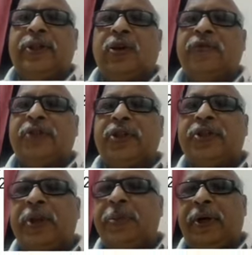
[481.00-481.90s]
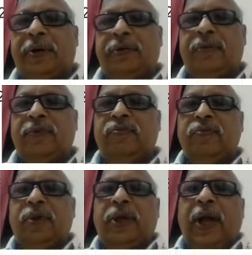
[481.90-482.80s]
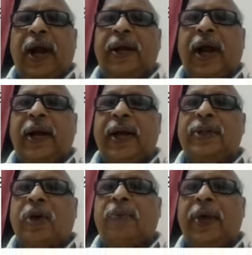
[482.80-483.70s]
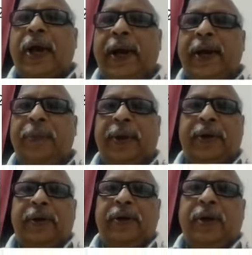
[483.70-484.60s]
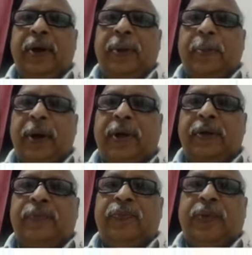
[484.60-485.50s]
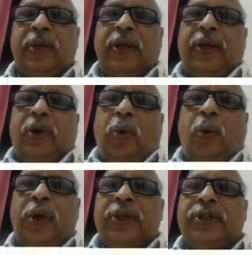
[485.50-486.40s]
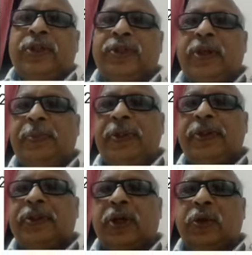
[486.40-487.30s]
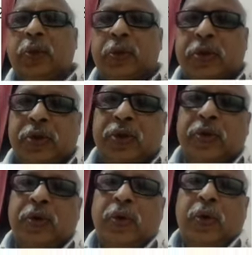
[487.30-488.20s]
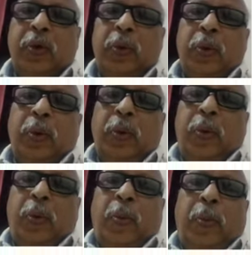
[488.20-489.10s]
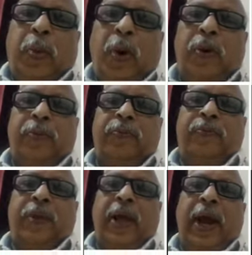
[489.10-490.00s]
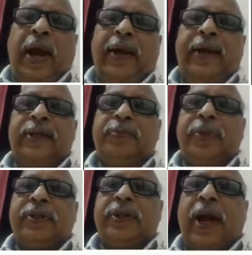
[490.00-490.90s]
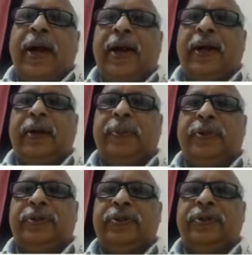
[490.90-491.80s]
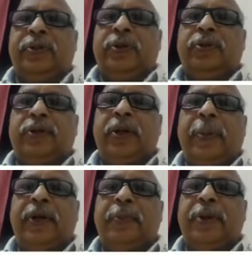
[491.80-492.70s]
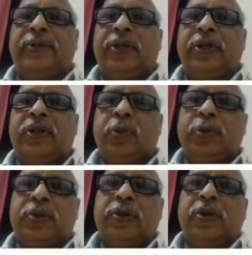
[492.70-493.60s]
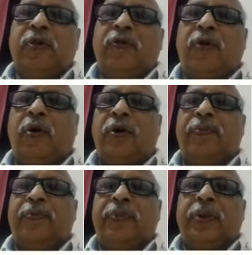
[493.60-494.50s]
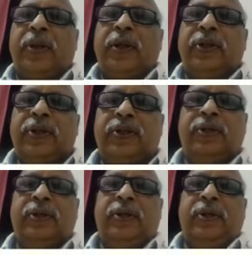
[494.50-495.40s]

is of 16 bit and data is of 8 bit, but only 16 pins are used for address bus and data bus. So demultiplexing is used for this.